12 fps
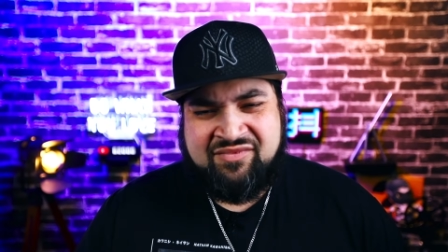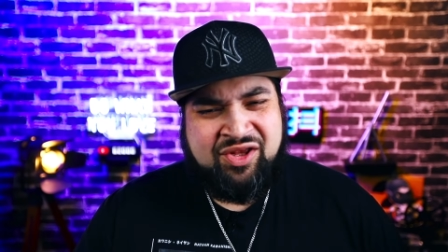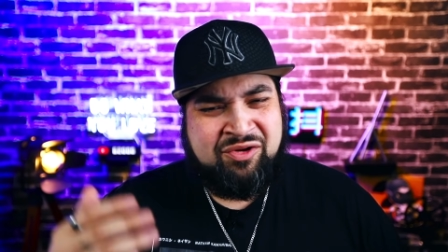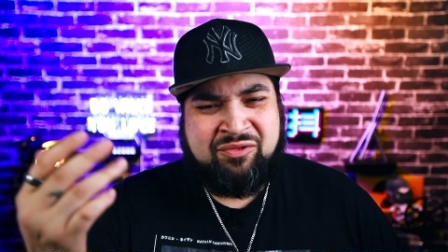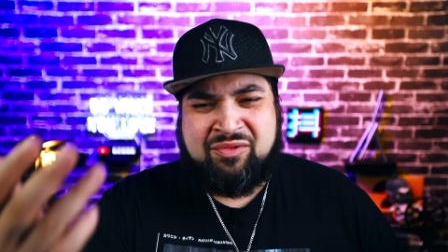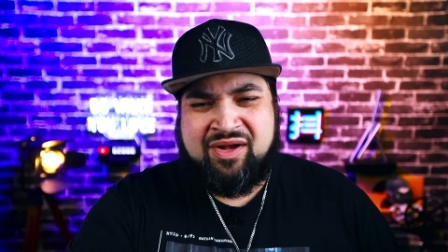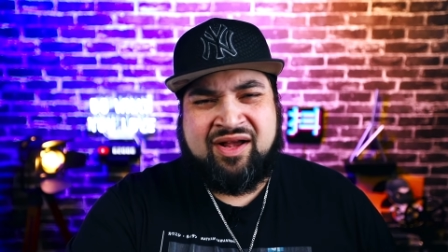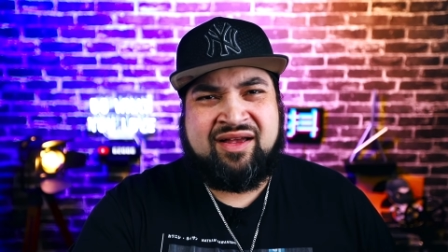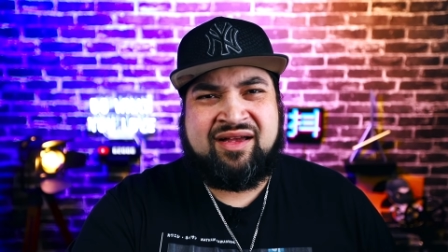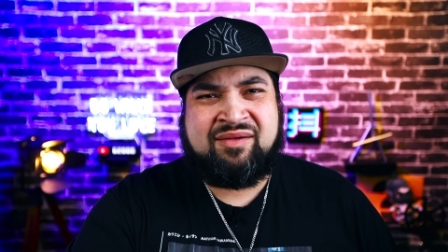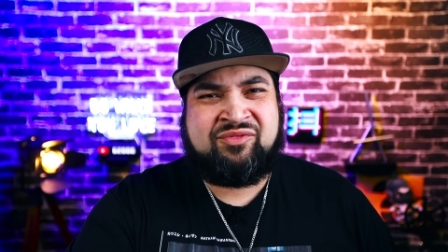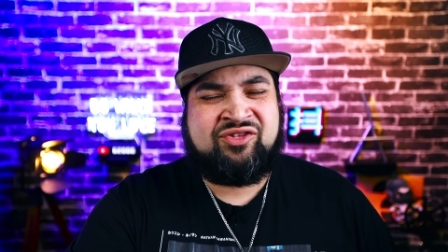You know,
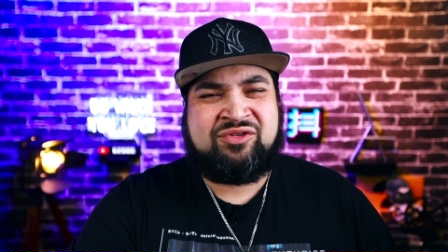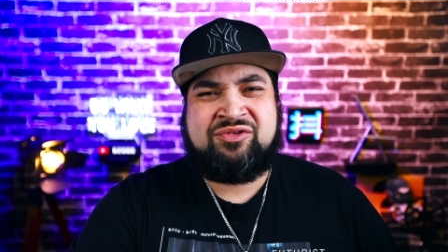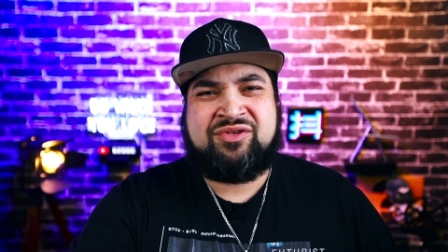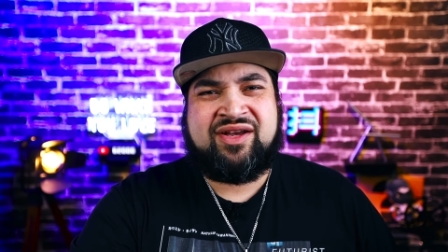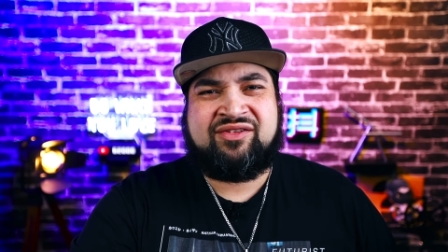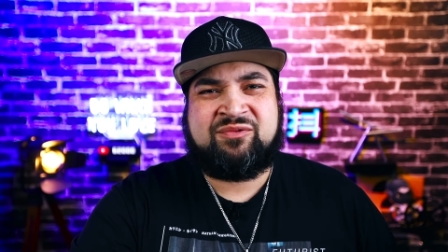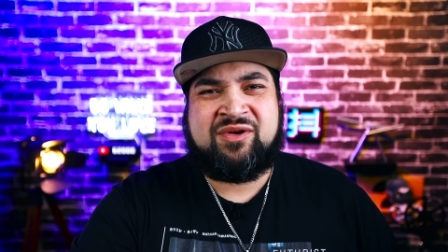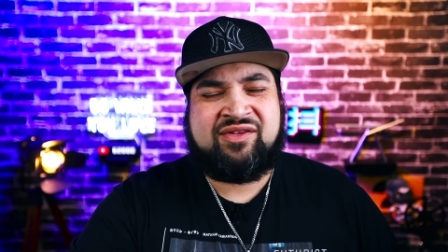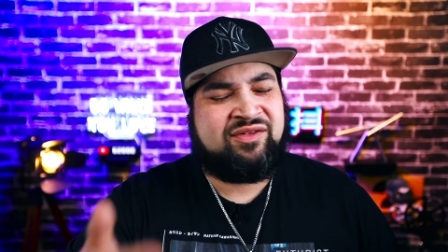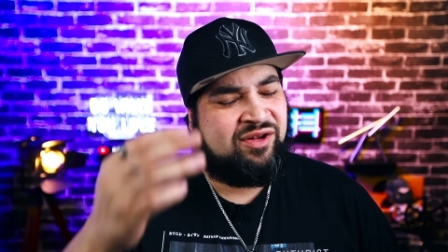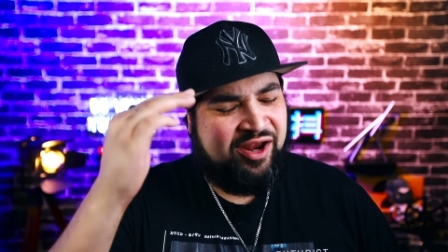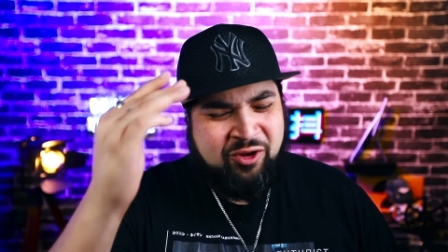I, am sure you guys wanted
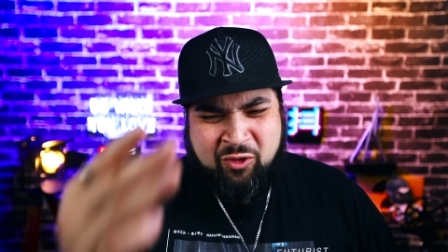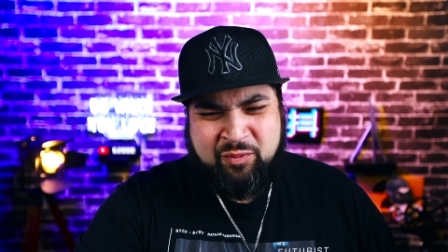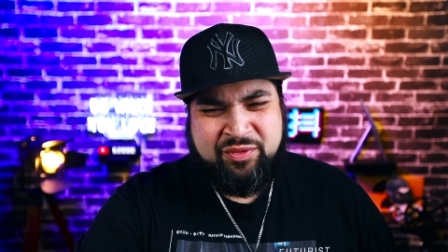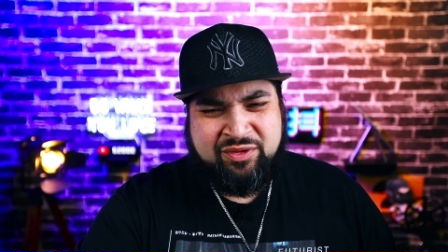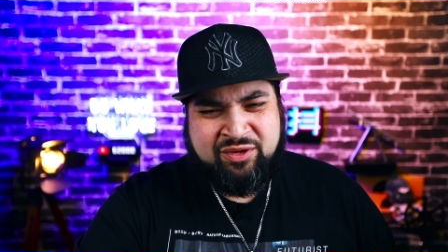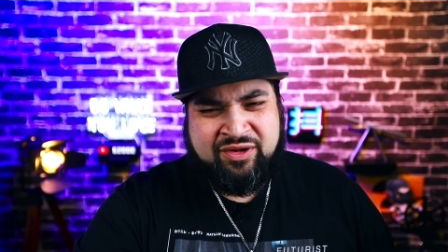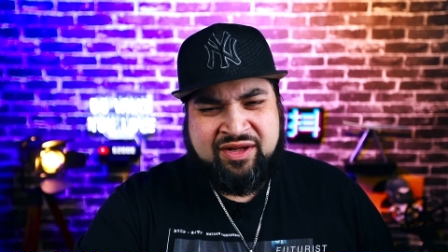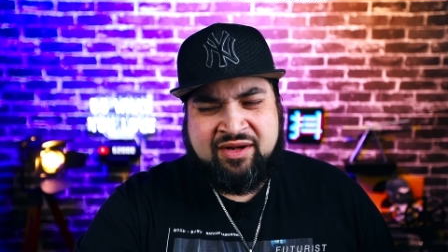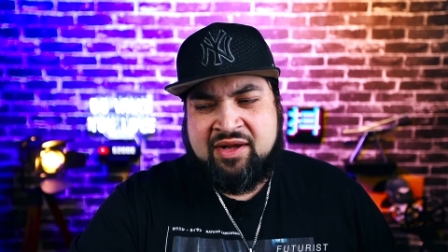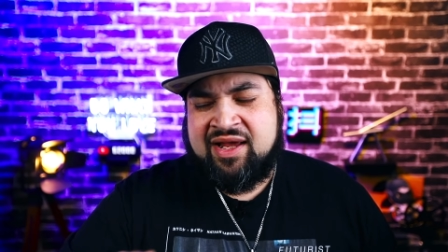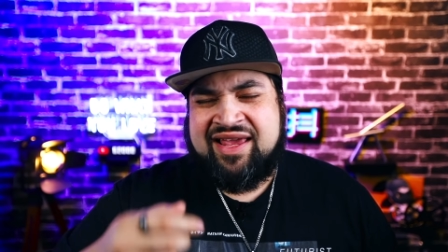to, I hope you learn it.